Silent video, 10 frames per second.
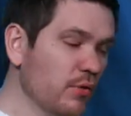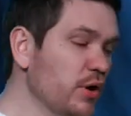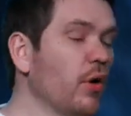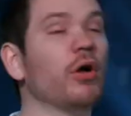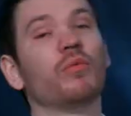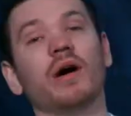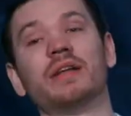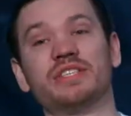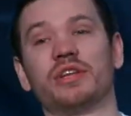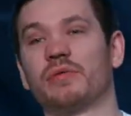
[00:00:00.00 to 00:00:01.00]

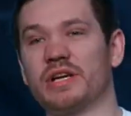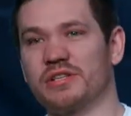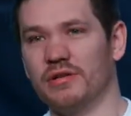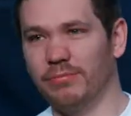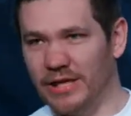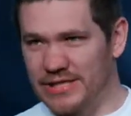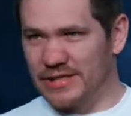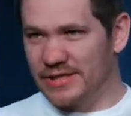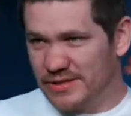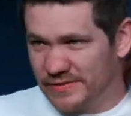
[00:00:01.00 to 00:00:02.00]
want generational
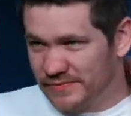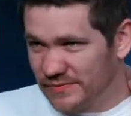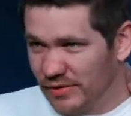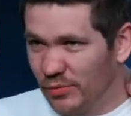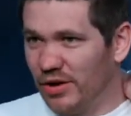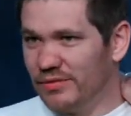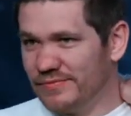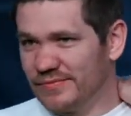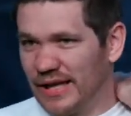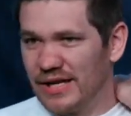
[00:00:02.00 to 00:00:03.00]
blessings.
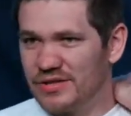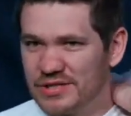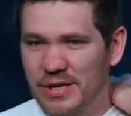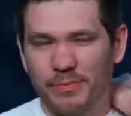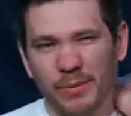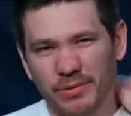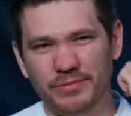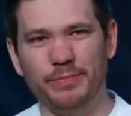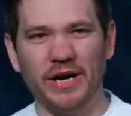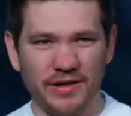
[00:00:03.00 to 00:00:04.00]
Well, I should say
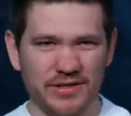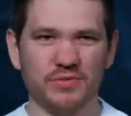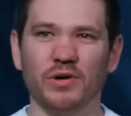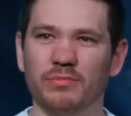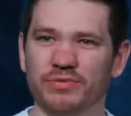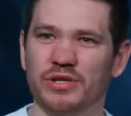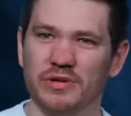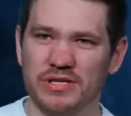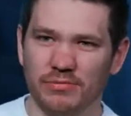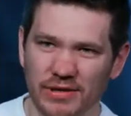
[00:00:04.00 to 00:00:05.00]
probably parents want
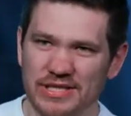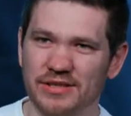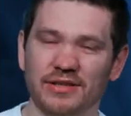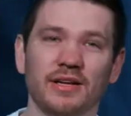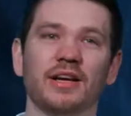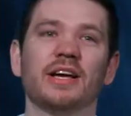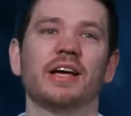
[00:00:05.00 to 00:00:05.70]
generational blessing.